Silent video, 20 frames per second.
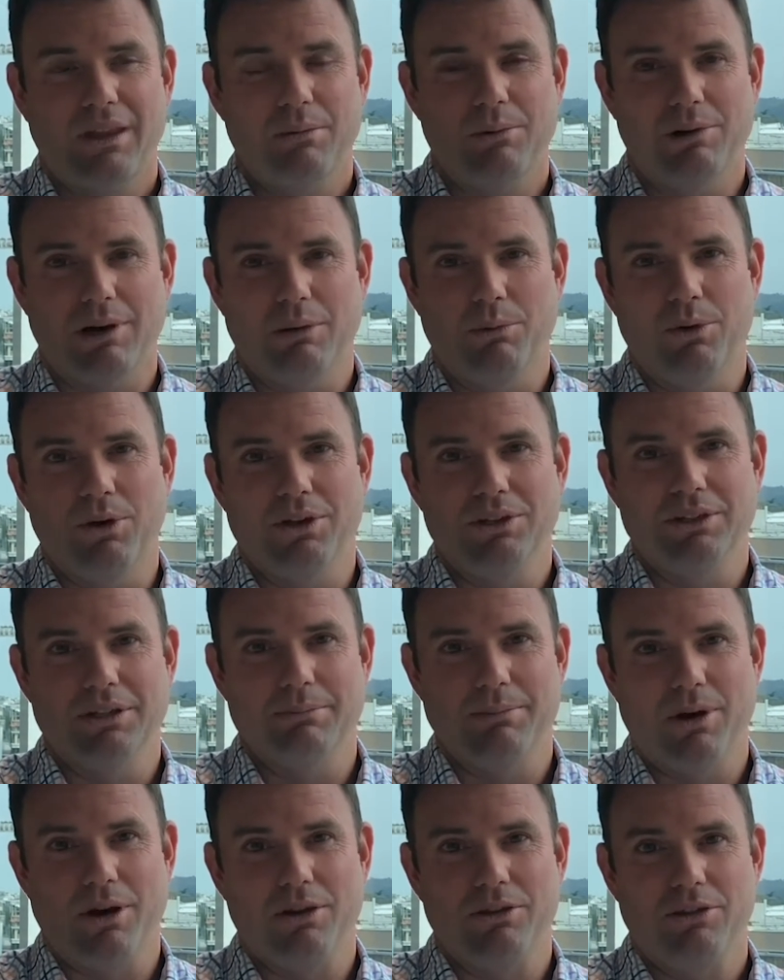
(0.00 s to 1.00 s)
where I worked
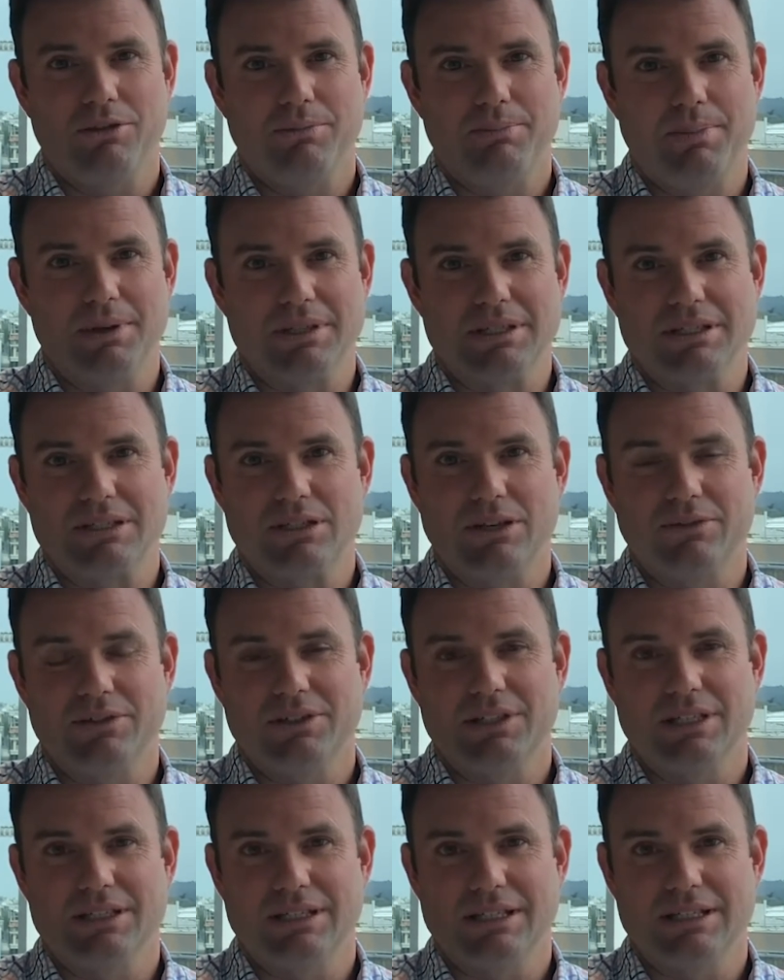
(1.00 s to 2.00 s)
in both business
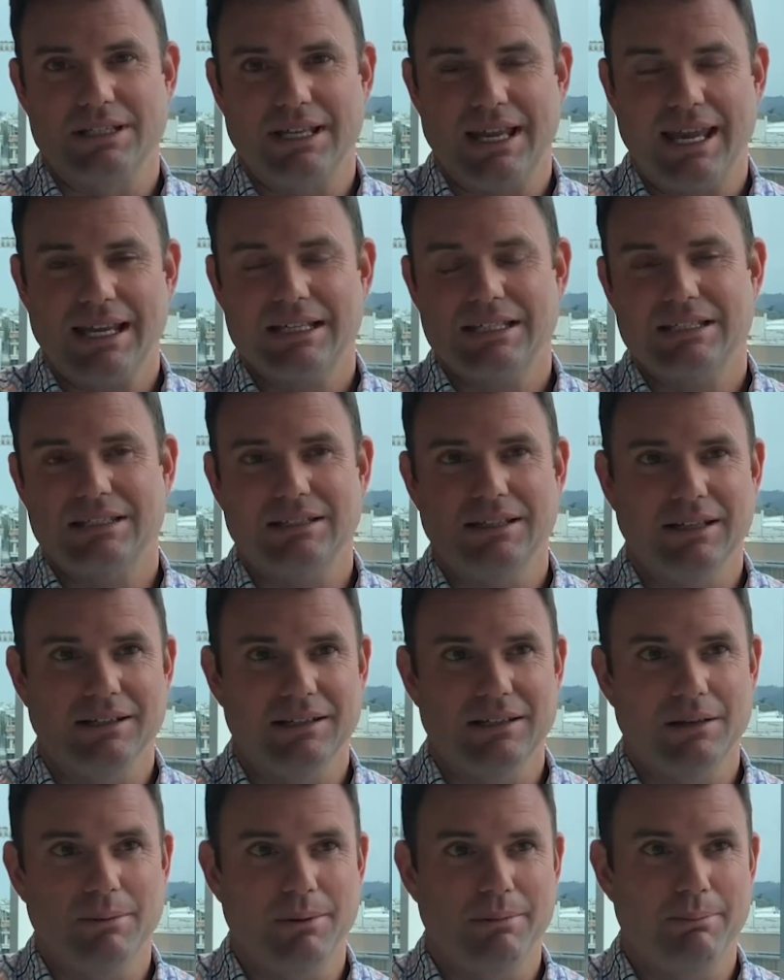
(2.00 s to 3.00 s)
services and tax. I
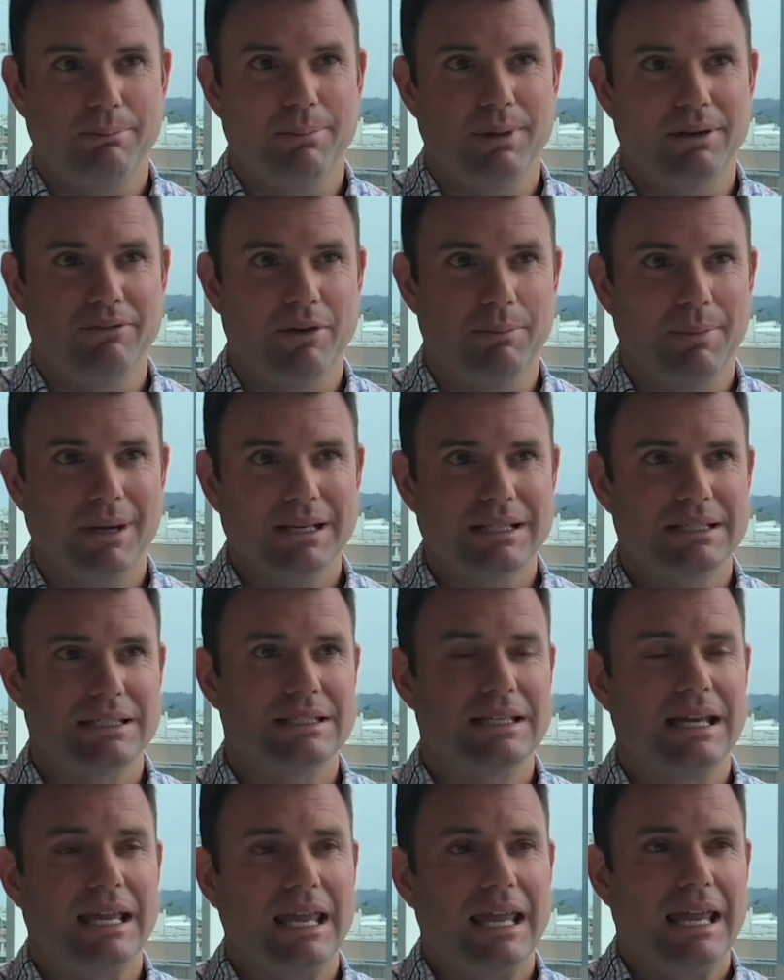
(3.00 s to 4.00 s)
did a bit of a
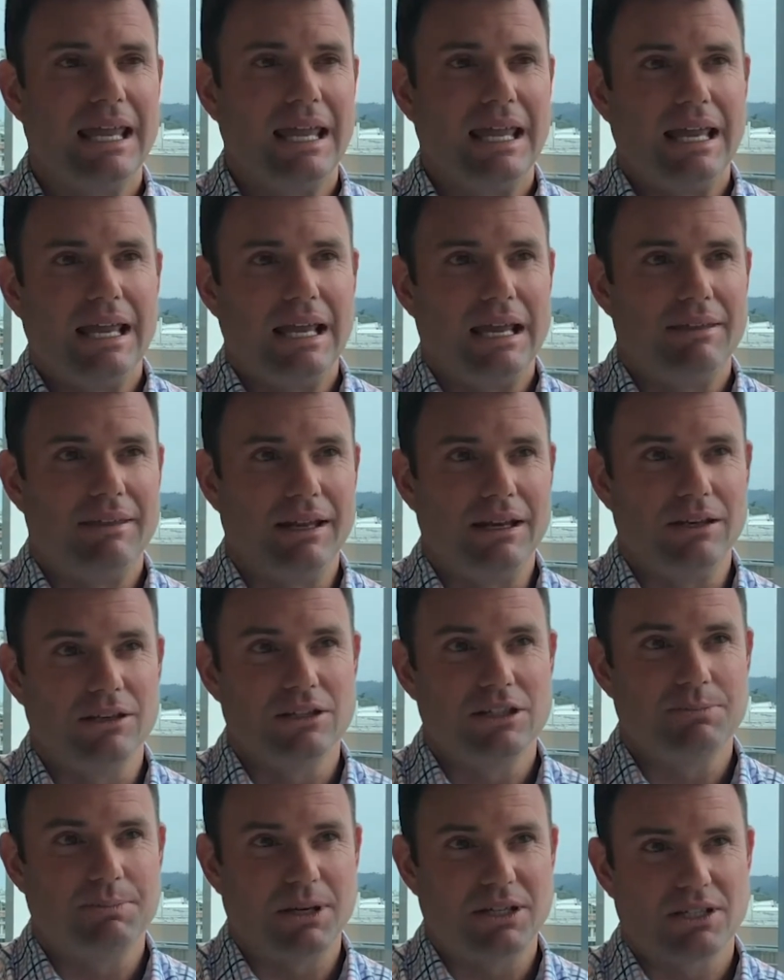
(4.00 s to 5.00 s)
mix. Then
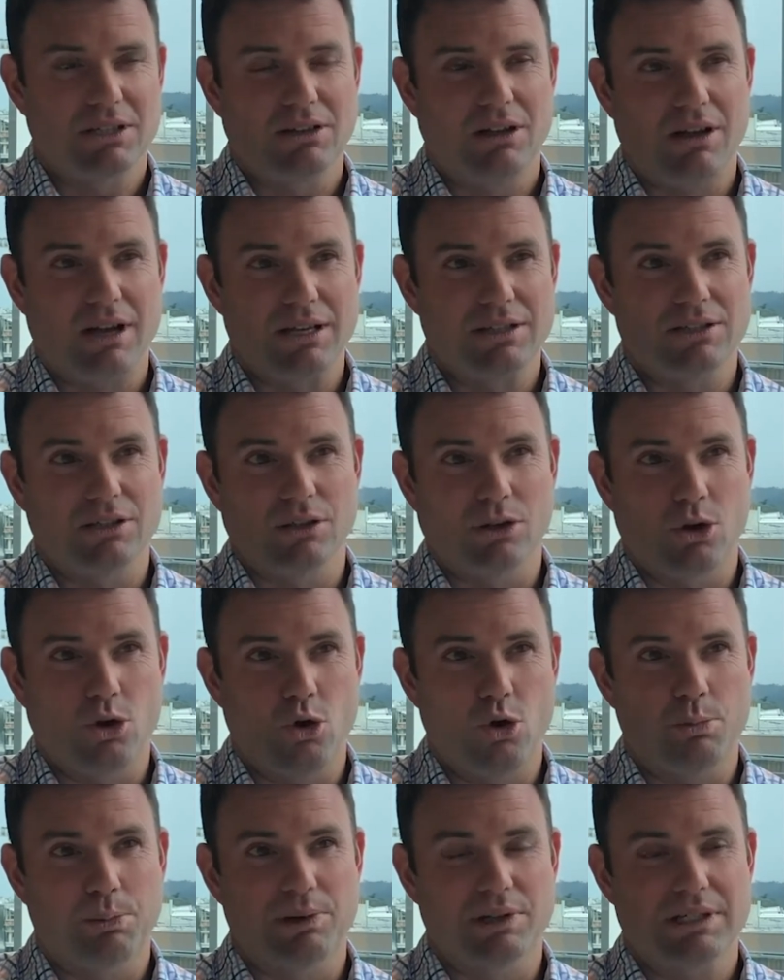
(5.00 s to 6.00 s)
specialised in
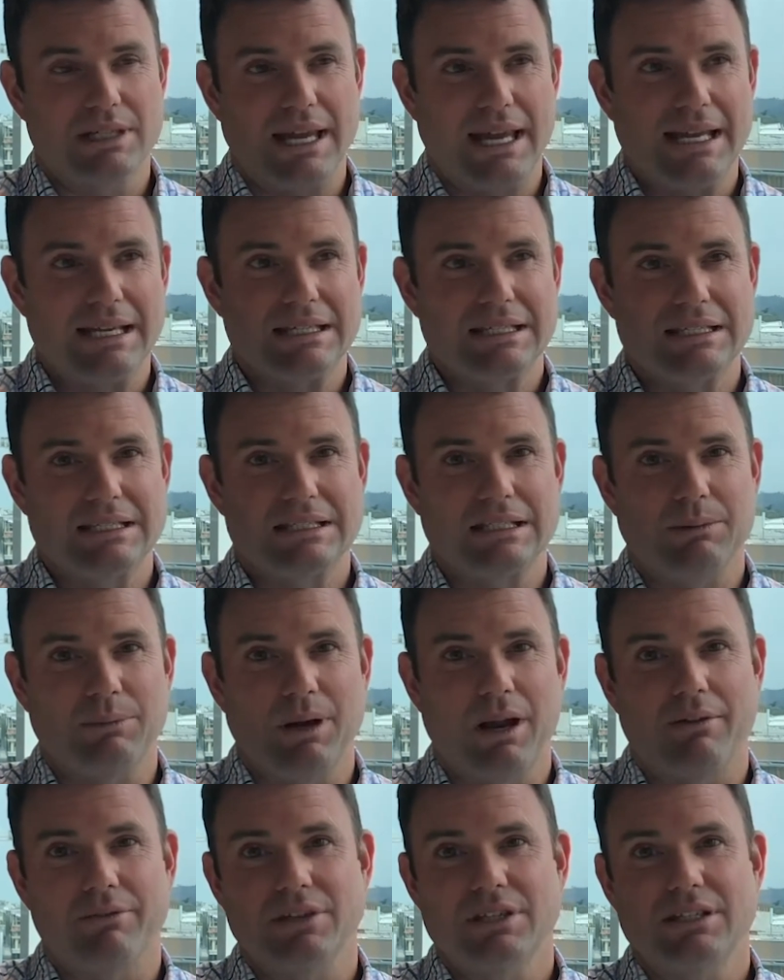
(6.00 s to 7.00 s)
corporate tax. I
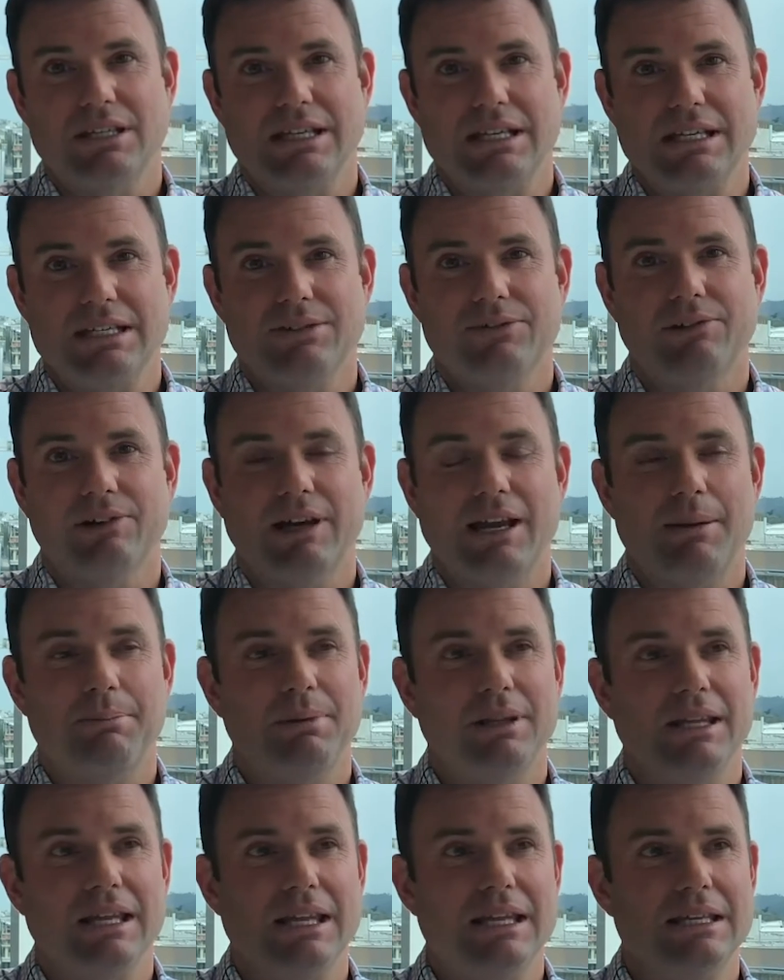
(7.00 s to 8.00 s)
went overseas for a
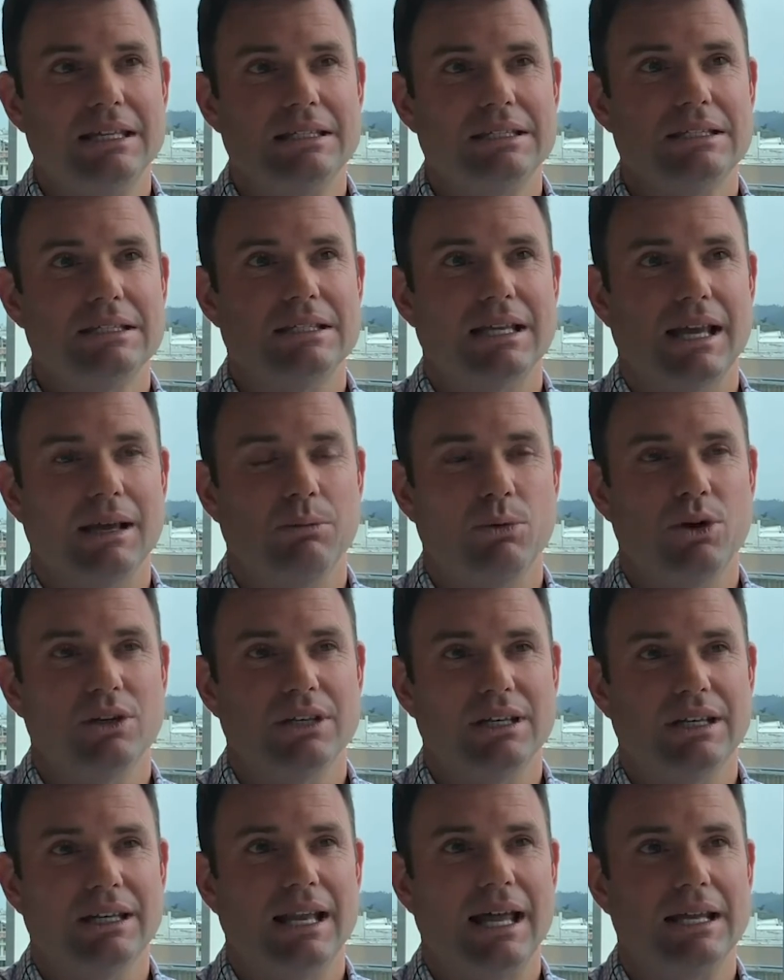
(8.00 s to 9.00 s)
couple of years. I
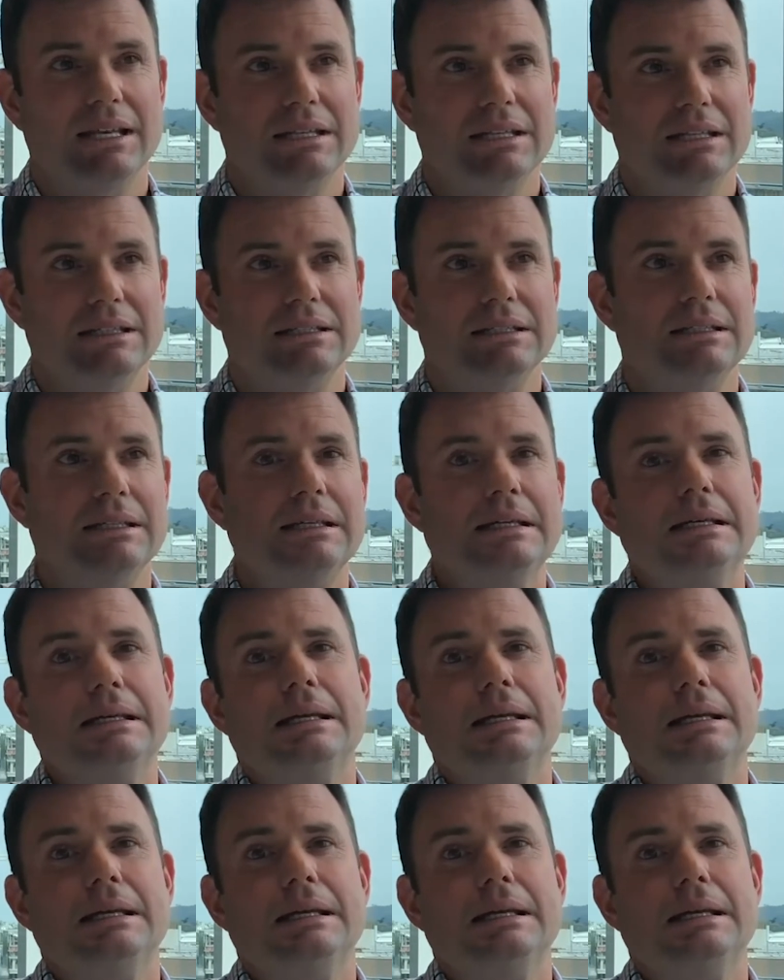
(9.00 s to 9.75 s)
worked in London,